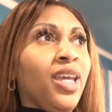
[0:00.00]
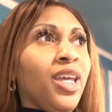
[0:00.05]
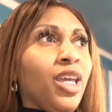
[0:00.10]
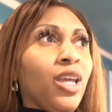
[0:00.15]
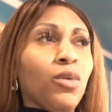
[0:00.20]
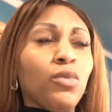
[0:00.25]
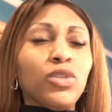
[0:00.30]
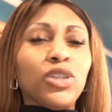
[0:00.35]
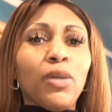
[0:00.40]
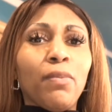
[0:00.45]

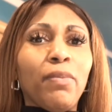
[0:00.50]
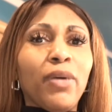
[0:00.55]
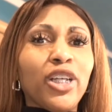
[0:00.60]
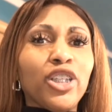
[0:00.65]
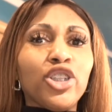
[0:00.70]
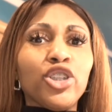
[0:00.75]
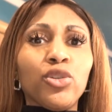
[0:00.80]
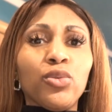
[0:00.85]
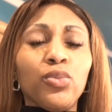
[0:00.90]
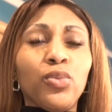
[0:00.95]
It was a
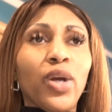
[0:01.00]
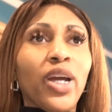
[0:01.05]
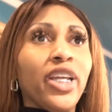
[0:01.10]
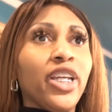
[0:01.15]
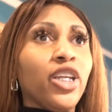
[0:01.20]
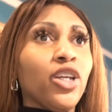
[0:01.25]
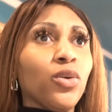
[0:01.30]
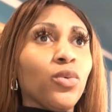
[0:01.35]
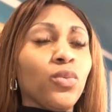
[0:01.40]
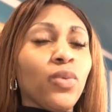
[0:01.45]
bunch of
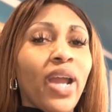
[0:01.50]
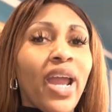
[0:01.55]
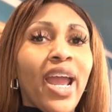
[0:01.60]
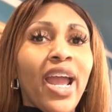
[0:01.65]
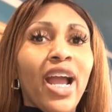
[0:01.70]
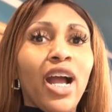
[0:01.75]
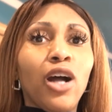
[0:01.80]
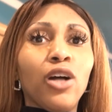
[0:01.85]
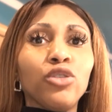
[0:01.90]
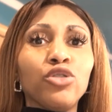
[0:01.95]
running
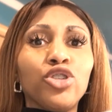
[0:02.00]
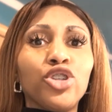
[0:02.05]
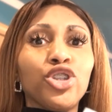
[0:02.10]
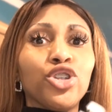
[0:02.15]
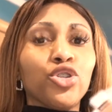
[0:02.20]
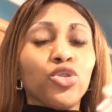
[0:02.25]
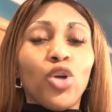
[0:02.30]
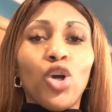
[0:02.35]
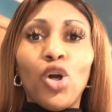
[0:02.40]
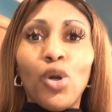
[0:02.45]
around,
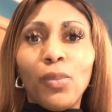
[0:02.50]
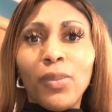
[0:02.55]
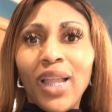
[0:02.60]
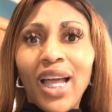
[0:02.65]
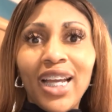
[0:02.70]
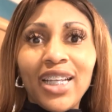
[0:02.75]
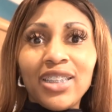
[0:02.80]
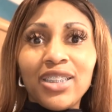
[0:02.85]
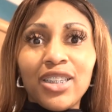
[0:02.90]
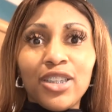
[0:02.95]
strobe
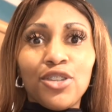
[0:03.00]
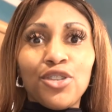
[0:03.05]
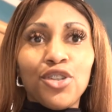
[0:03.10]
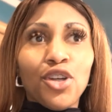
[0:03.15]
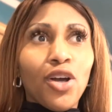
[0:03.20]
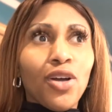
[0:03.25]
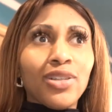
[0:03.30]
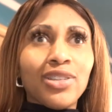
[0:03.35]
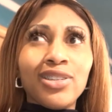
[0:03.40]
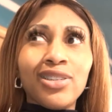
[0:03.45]
lights, as
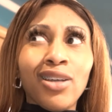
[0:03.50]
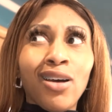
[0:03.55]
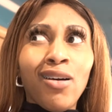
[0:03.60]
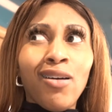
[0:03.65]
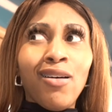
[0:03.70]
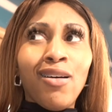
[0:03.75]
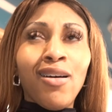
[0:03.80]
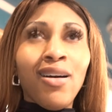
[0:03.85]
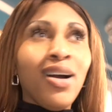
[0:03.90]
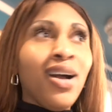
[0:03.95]
y'all
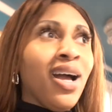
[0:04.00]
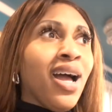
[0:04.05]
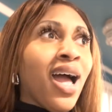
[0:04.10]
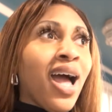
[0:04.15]
saw.